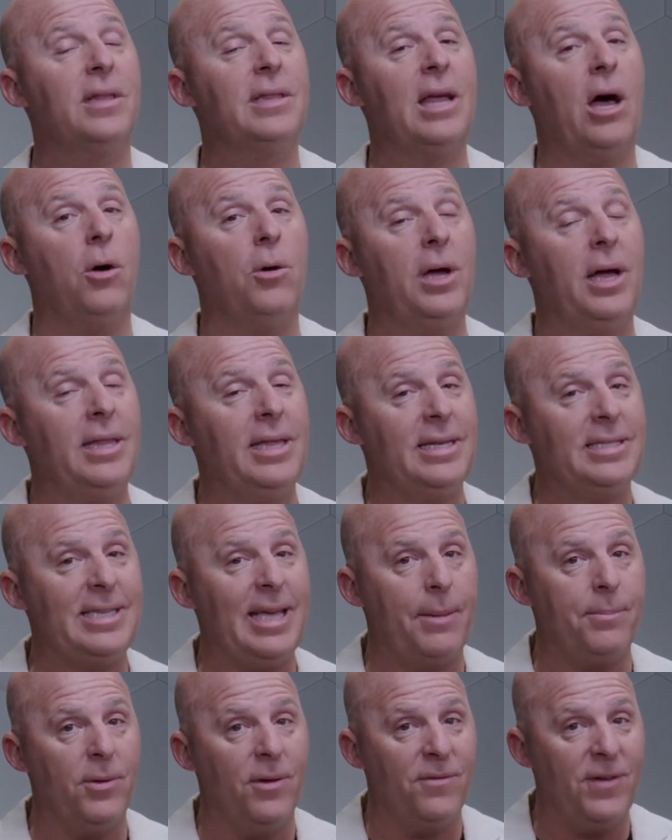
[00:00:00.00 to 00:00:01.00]
Now, in the
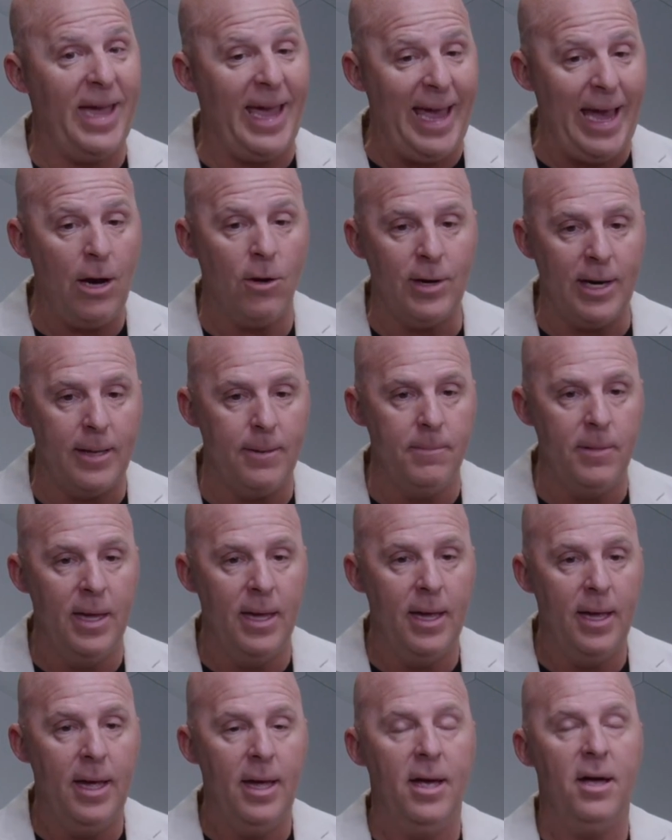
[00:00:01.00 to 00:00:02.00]
example of Erin,
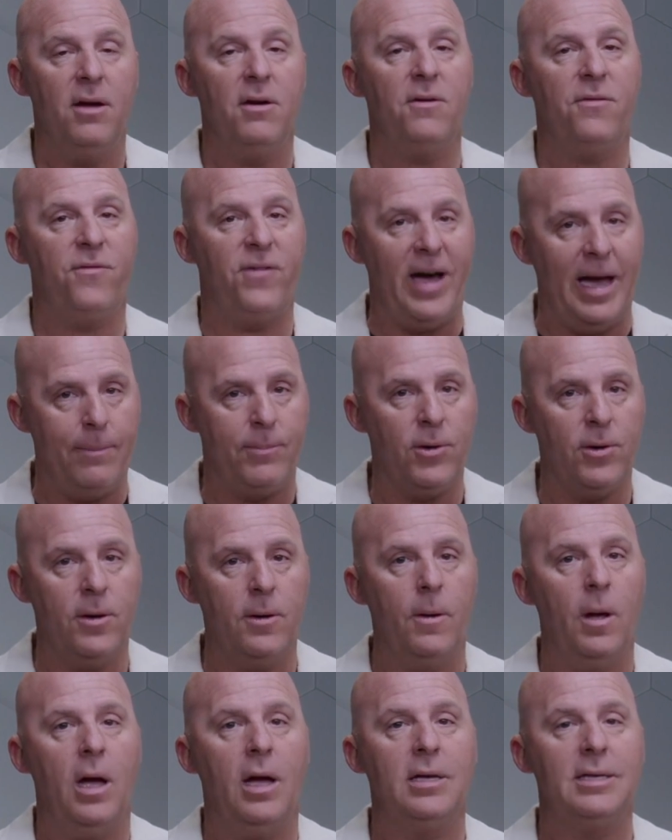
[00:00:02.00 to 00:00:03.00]

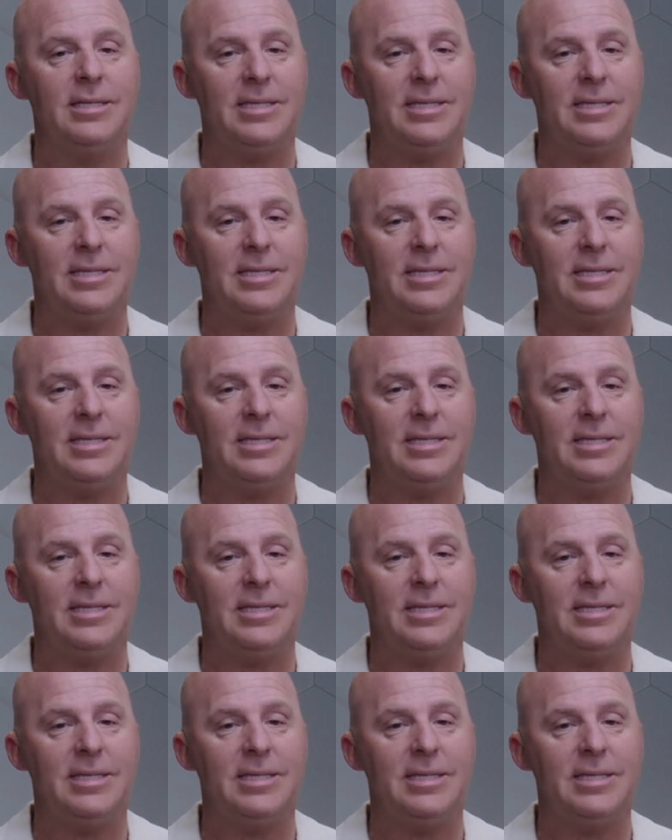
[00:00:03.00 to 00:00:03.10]
fiber